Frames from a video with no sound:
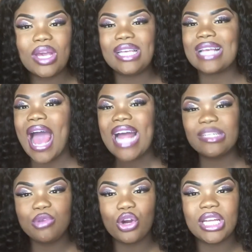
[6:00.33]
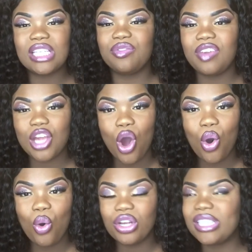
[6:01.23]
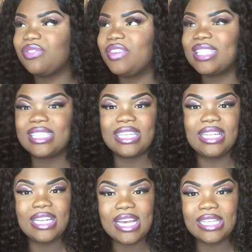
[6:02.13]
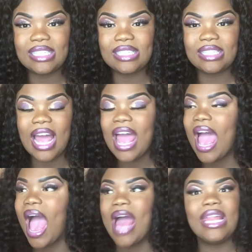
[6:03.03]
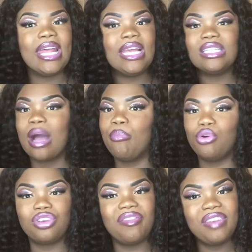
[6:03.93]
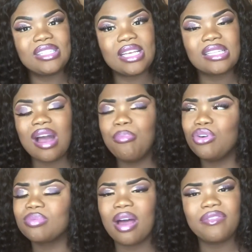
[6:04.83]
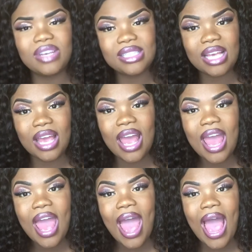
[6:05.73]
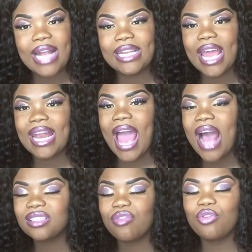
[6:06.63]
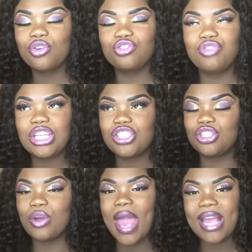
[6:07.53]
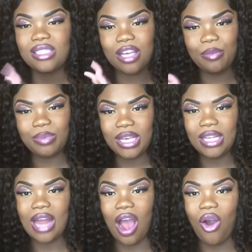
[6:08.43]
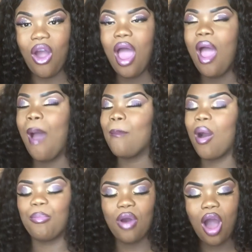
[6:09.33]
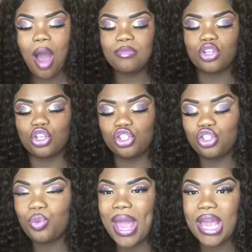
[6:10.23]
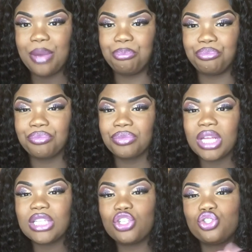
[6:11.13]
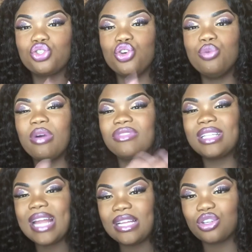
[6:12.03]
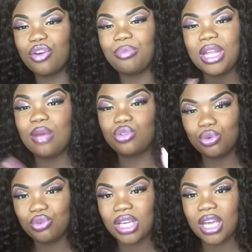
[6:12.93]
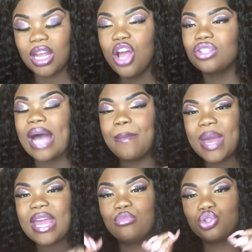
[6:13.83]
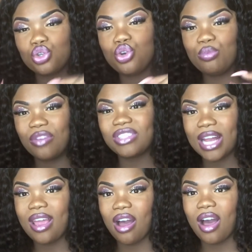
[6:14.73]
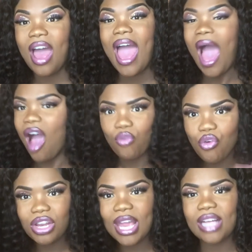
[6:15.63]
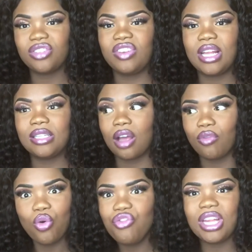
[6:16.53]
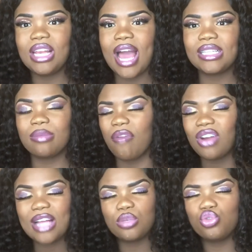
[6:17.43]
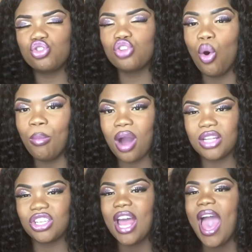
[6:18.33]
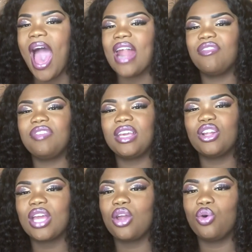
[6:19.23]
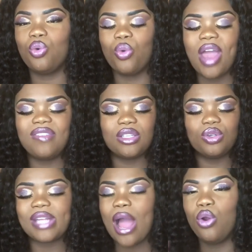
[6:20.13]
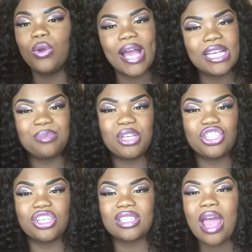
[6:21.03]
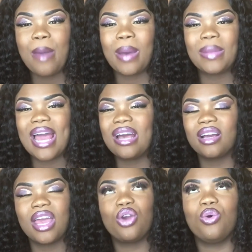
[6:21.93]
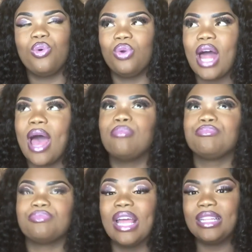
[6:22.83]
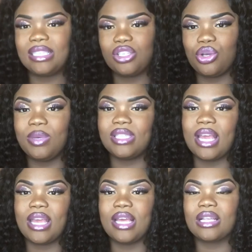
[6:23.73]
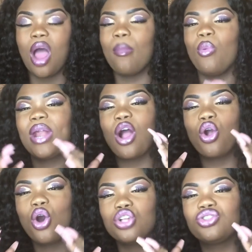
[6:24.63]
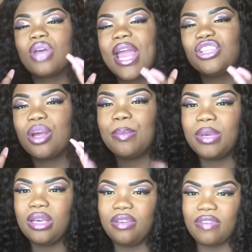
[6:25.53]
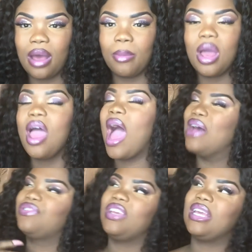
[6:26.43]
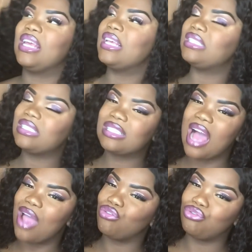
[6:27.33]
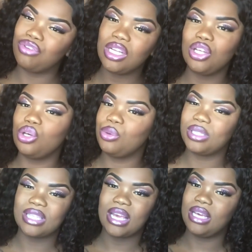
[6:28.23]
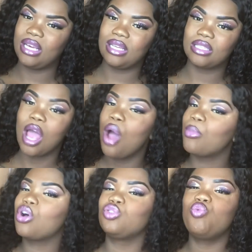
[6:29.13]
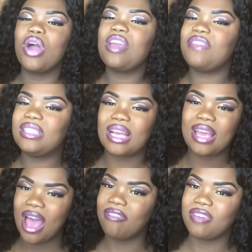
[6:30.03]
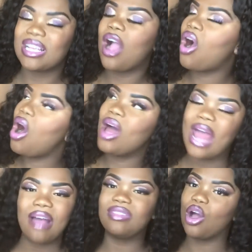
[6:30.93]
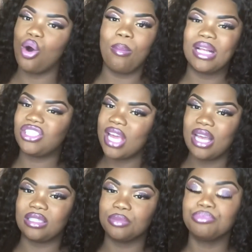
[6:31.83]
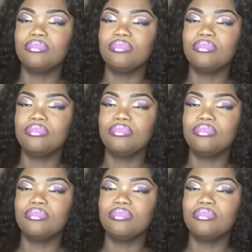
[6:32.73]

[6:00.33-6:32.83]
He added me on his VO, on his visiting list. And then he's like, book your visits. I booked my visit. And then as I've reached to HMP now, my palms are sweating. This is 2 months later of me and him talking. So I met him 2 months later. I've already catch feelings. I've already liked him. I've liked him so much. And I'm thinking, okay, cool. Every single day I look at his pictures. I'm like, okay, cool. Like, this is who he say he is. But when I got to HMP, fam, I was thinking, is this guy really who he say he is? Because what if he's a catfish? I can't have that on my chest.